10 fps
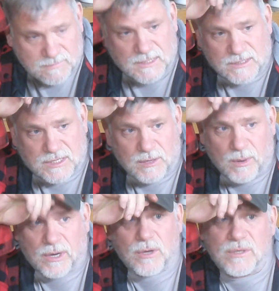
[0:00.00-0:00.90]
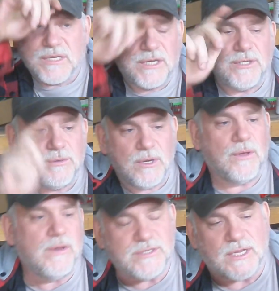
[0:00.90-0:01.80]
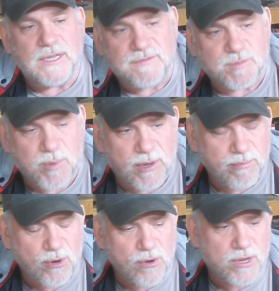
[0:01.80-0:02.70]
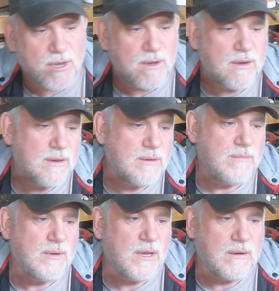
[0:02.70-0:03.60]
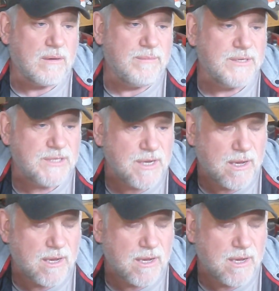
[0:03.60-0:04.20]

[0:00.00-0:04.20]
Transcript: Let's see where it goes. I do know there's a leaf spring broken, or missing